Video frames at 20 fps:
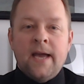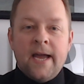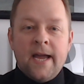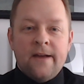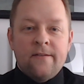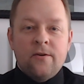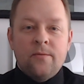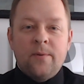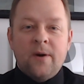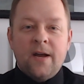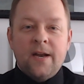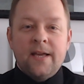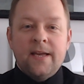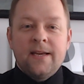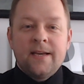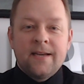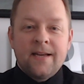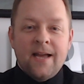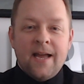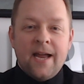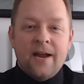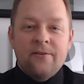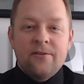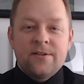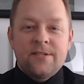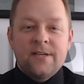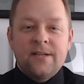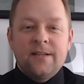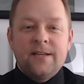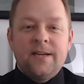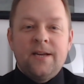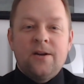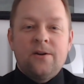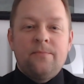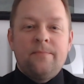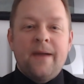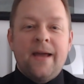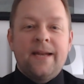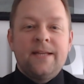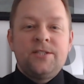Hey everybody, Aaron Dillon here,
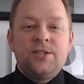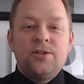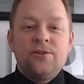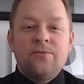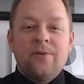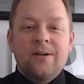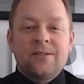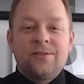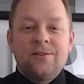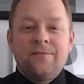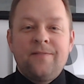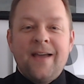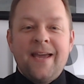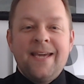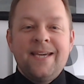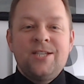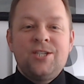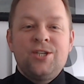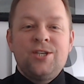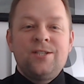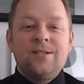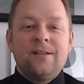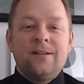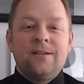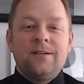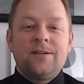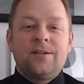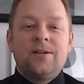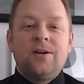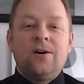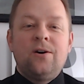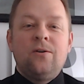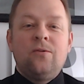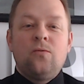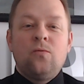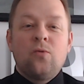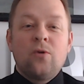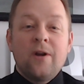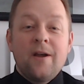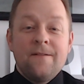Managing Director of AG Dillon & Co.
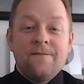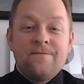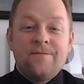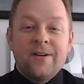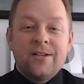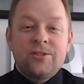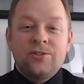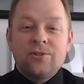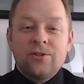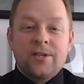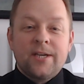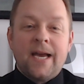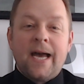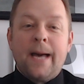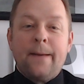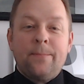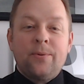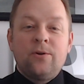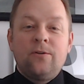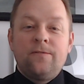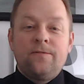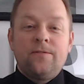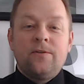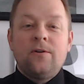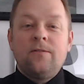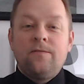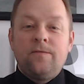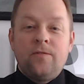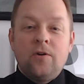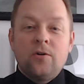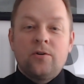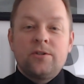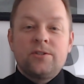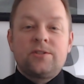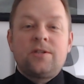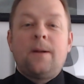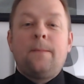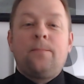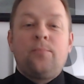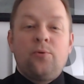We're a venture capital firm focused
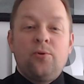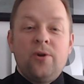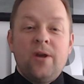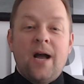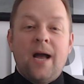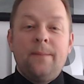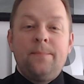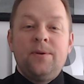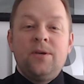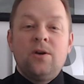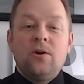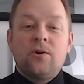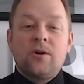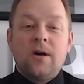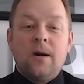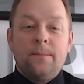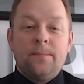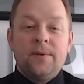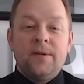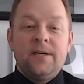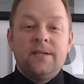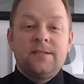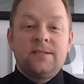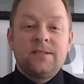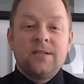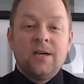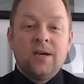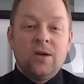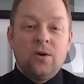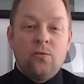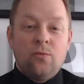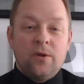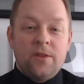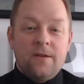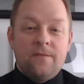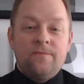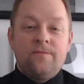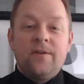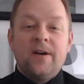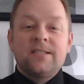on pre-IPO companies with
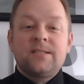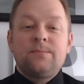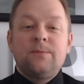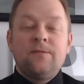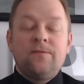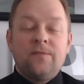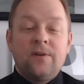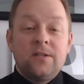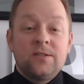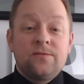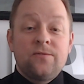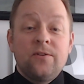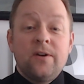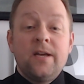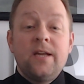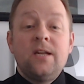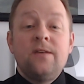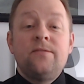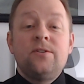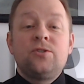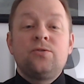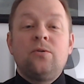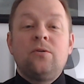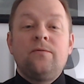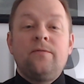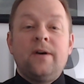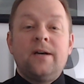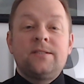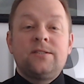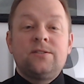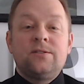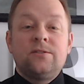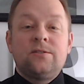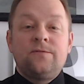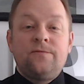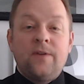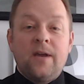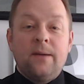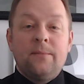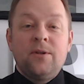investment funds for individual investors,
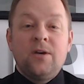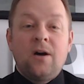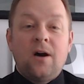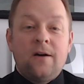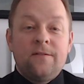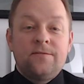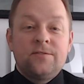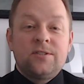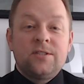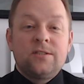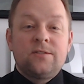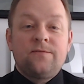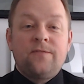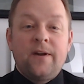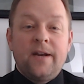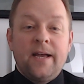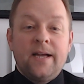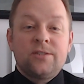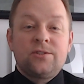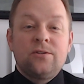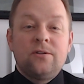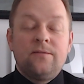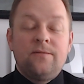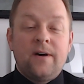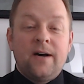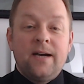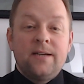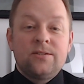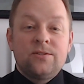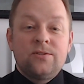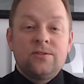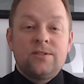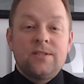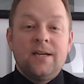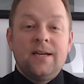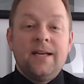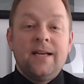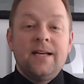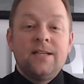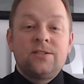family offices, financial advisors,
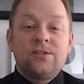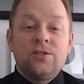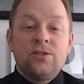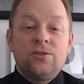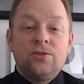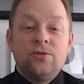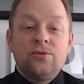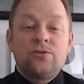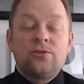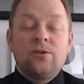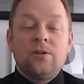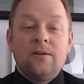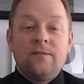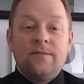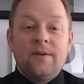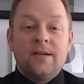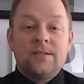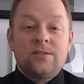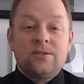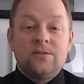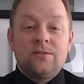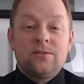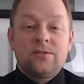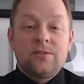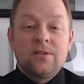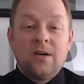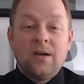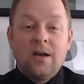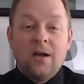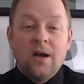and institutional investors.